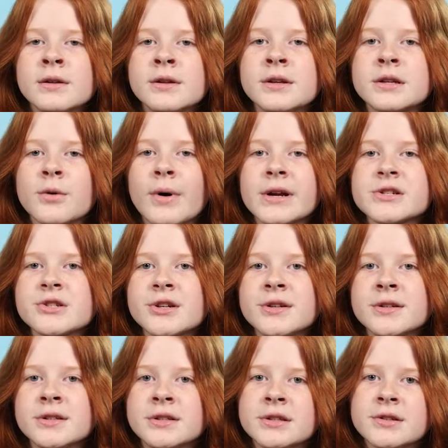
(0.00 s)
This
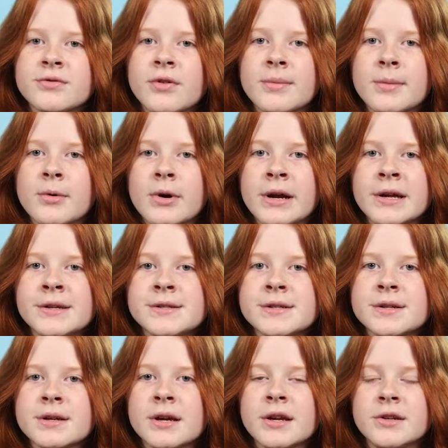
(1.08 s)
question is from Grant
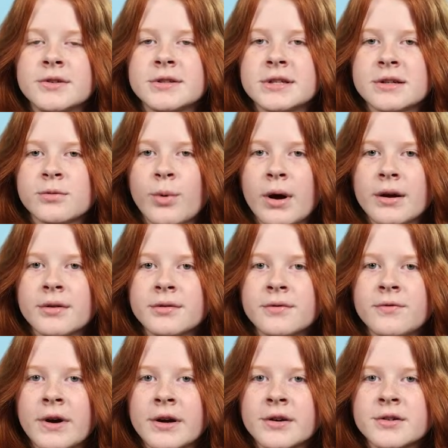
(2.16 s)
Can you see
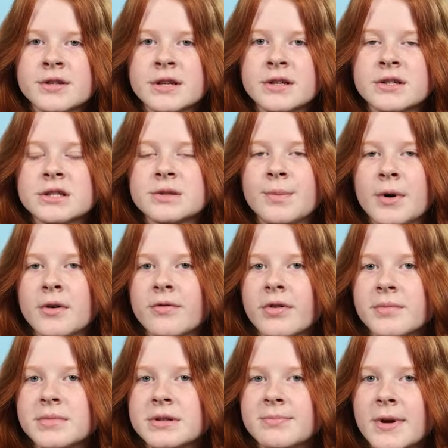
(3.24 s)
wildfires and smoke
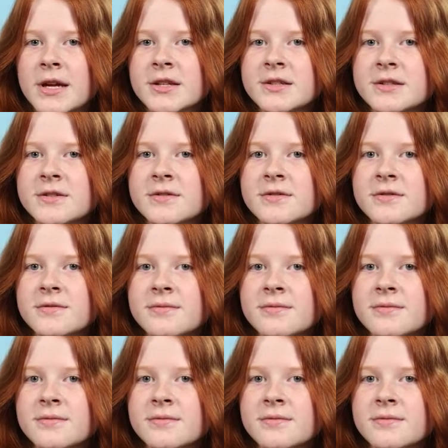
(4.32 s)
from space?